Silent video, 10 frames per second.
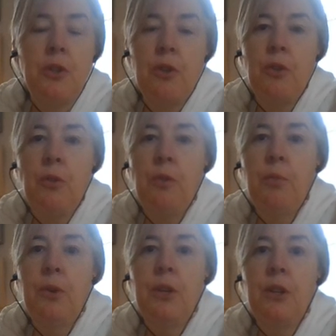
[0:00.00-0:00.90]
You can
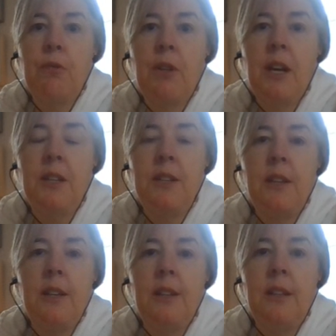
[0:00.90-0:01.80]
put it right
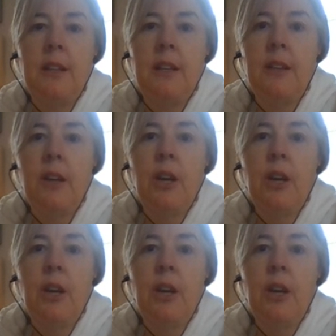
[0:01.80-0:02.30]
in the